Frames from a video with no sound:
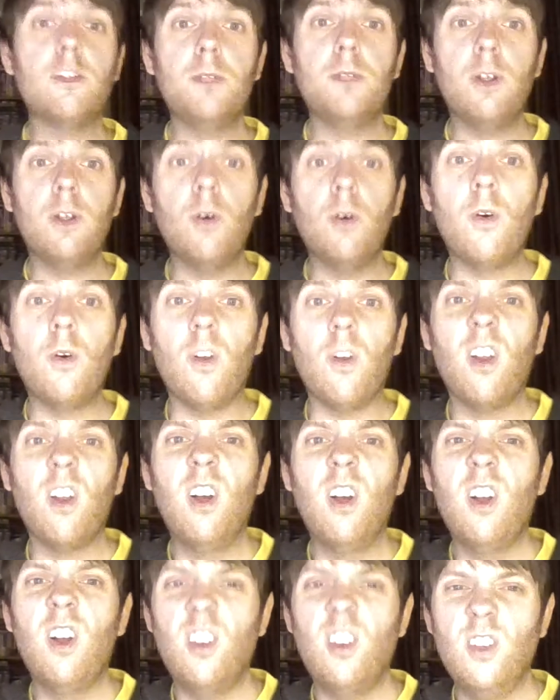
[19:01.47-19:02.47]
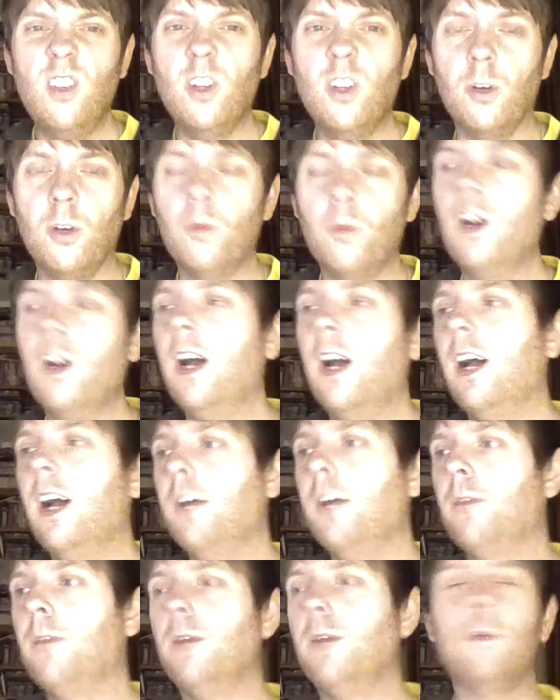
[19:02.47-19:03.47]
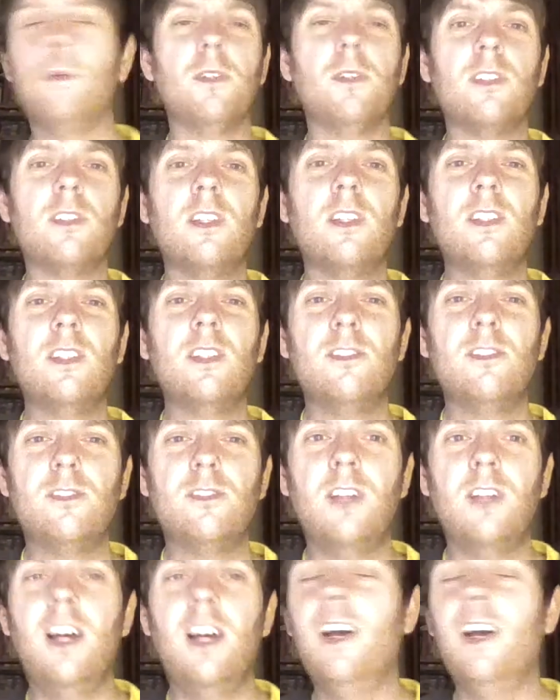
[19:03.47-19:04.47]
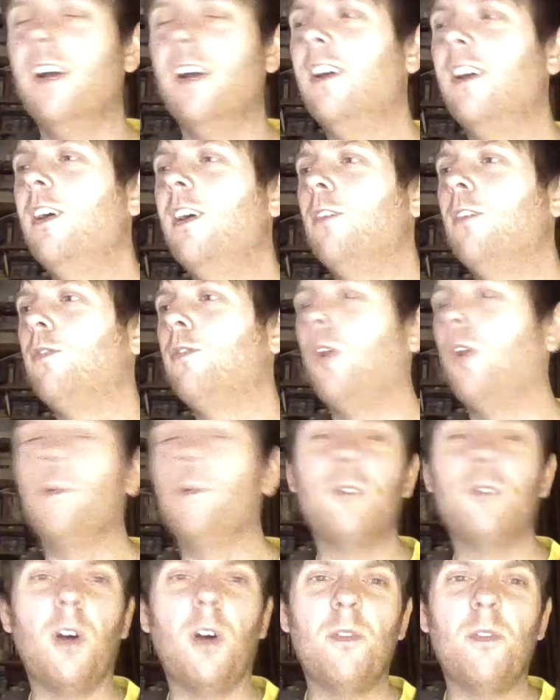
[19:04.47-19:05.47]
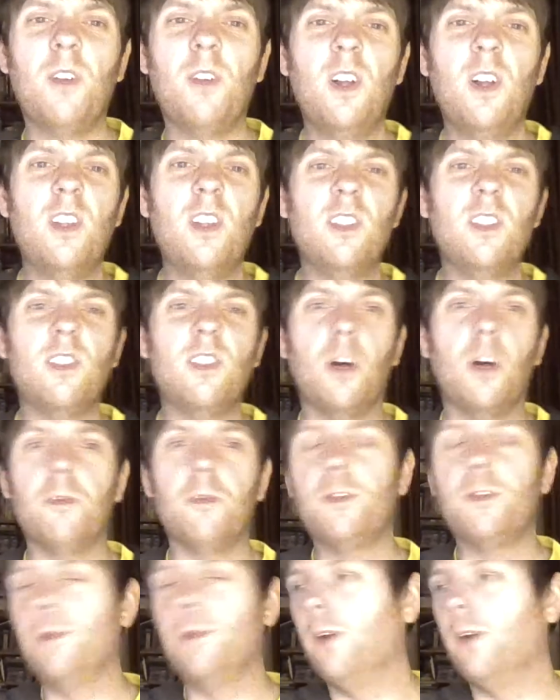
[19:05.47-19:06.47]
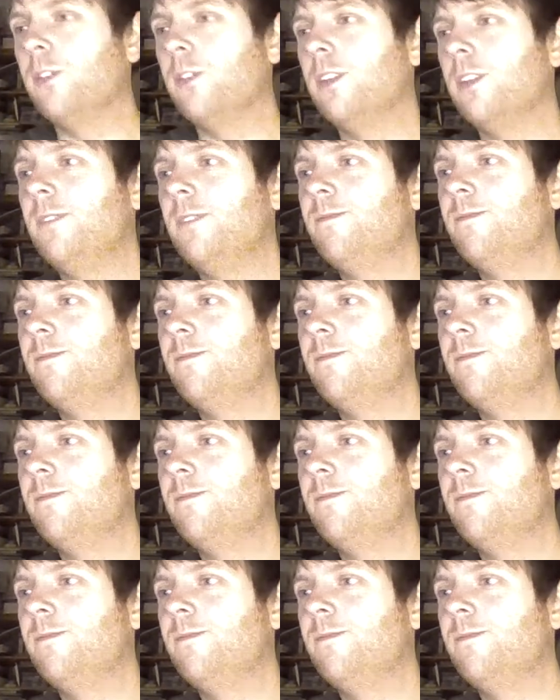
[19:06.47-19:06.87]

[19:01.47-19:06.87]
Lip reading: we all knew, my mum has flopped off the top spot.